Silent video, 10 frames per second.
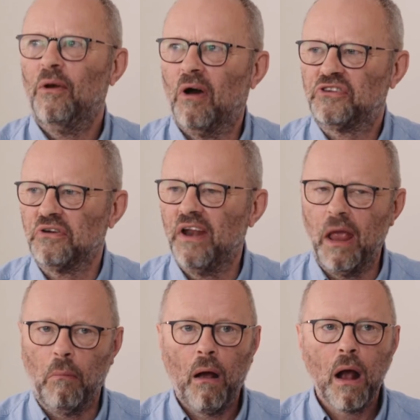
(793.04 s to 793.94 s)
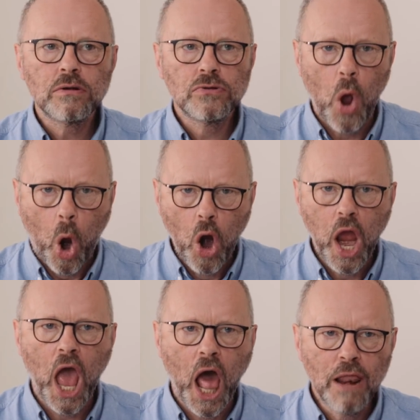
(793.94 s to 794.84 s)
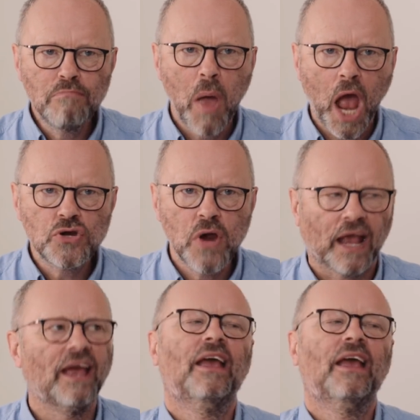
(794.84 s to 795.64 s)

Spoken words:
What's your name? Corey Allen Patrick.